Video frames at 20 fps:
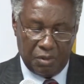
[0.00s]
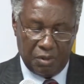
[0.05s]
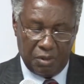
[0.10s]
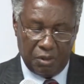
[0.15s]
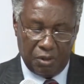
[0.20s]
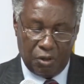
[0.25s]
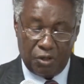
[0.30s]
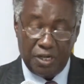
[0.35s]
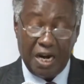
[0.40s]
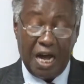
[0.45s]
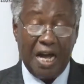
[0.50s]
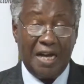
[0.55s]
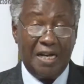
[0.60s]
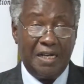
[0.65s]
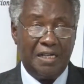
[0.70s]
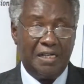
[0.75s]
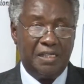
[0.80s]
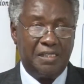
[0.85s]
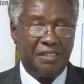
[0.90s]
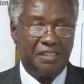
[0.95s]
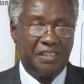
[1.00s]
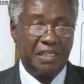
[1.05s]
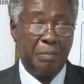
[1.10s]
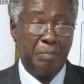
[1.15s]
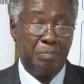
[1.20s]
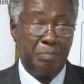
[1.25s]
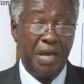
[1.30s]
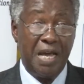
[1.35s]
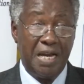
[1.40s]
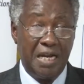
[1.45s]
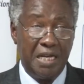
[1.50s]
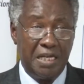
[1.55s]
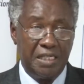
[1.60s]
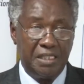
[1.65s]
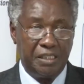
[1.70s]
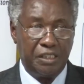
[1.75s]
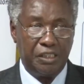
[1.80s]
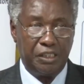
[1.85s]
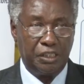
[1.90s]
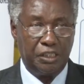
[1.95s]
Lorna
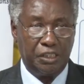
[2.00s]
Sempele,